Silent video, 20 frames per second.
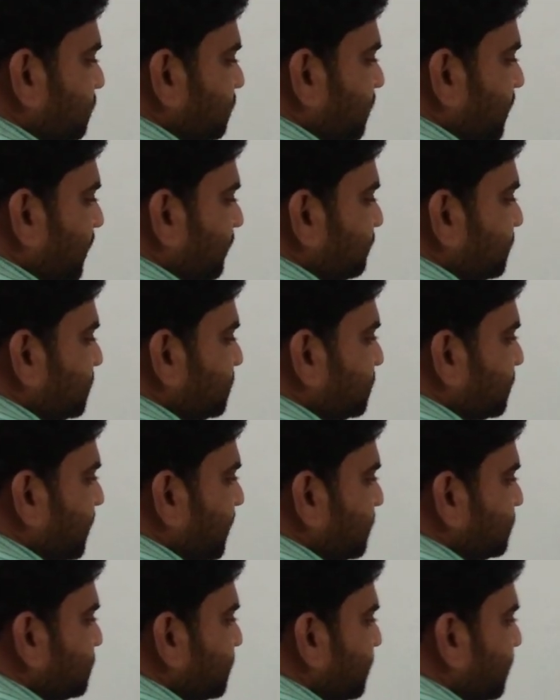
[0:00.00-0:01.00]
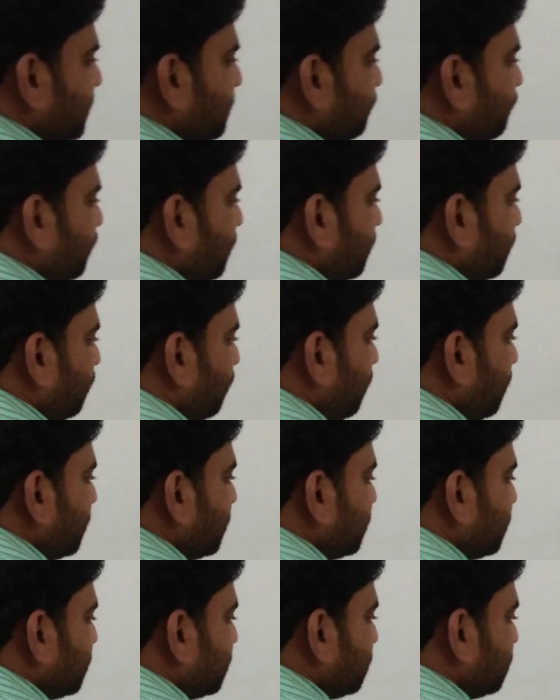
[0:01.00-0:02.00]
I am just considering one trolley
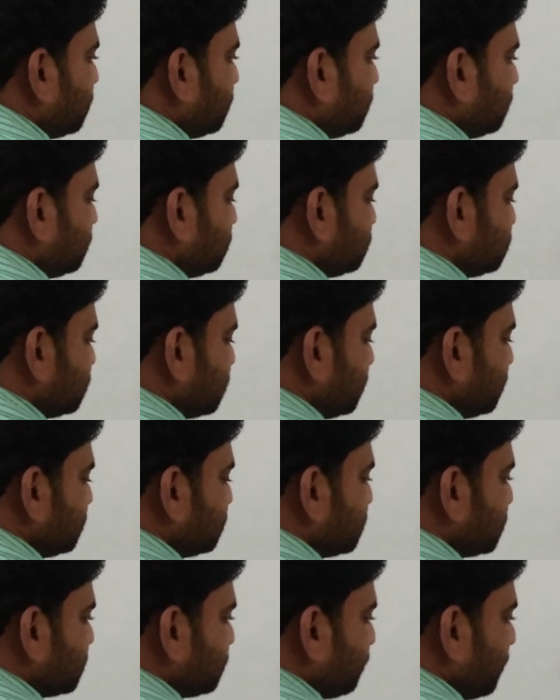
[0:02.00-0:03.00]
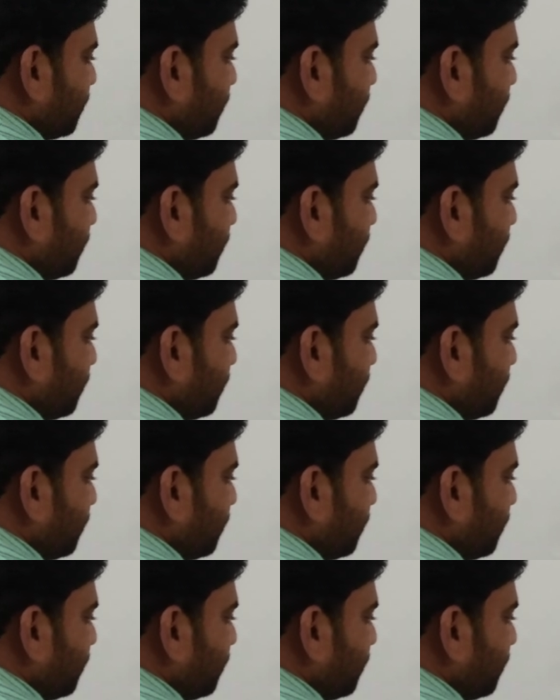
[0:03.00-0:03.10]
here. Say this is my